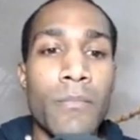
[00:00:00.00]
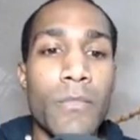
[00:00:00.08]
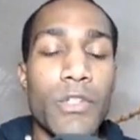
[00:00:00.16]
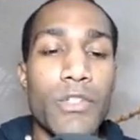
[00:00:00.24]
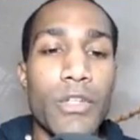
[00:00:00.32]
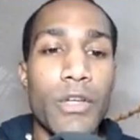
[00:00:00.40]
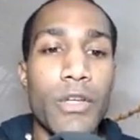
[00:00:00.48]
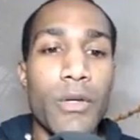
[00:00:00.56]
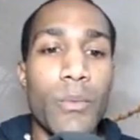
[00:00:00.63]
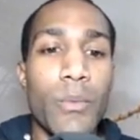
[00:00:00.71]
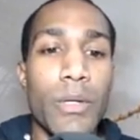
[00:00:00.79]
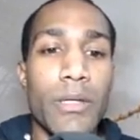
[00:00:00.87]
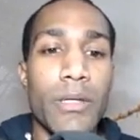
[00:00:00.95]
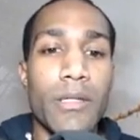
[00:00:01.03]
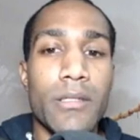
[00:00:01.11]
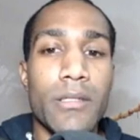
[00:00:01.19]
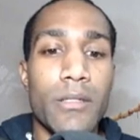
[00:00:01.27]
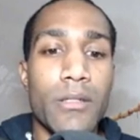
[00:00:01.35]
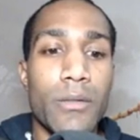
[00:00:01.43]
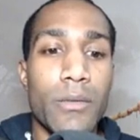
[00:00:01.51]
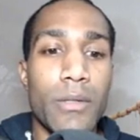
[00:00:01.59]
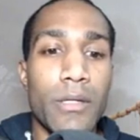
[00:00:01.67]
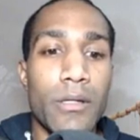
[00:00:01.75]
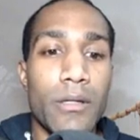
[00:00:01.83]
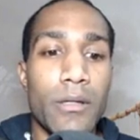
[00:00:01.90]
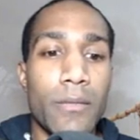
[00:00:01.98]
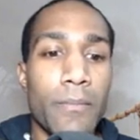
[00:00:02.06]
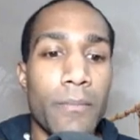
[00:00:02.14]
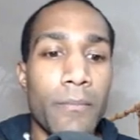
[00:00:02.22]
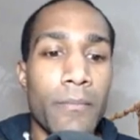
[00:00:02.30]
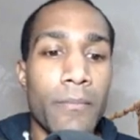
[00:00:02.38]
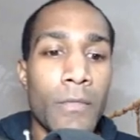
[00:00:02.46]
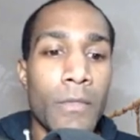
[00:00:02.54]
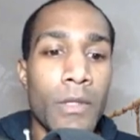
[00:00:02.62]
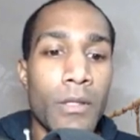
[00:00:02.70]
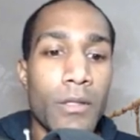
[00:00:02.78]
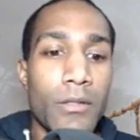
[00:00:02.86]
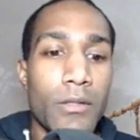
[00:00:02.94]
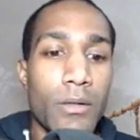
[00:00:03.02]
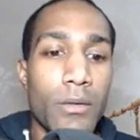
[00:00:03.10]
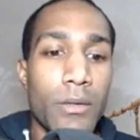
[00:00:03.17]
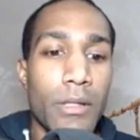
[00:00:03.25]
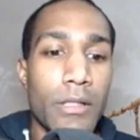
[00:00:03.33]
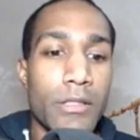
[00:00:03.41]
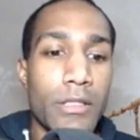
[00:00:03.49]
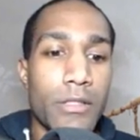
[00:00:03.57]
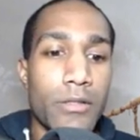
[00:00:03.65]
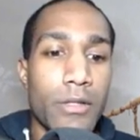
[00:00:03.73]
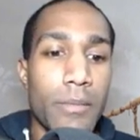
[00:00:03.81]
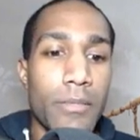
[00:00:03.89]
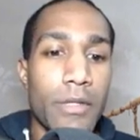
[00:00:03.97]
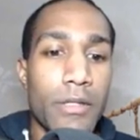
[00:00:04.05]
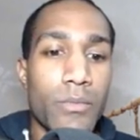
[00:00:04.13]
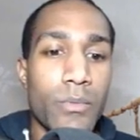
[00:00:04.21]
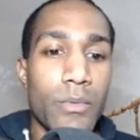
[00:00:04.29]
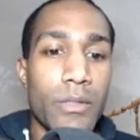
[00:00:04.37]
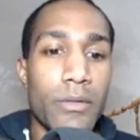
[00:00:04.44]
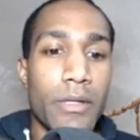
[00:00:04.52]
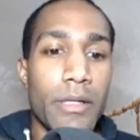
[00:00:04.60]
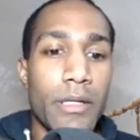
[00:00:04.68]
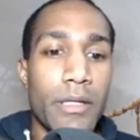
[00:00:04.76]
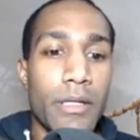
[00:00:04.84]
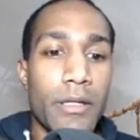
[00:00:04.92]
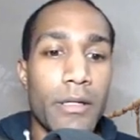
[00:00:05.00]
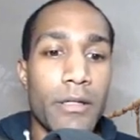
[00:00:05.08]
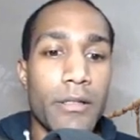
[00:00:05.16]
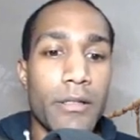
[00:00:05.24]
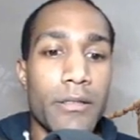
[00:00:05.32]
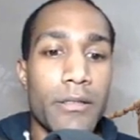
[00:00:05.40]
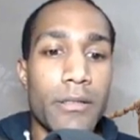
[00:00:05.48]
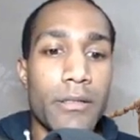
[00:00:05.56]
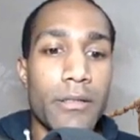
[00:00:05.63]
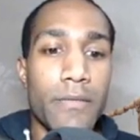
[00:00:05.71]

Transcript: show you what this can do here. So let's just grab this one right here. It's the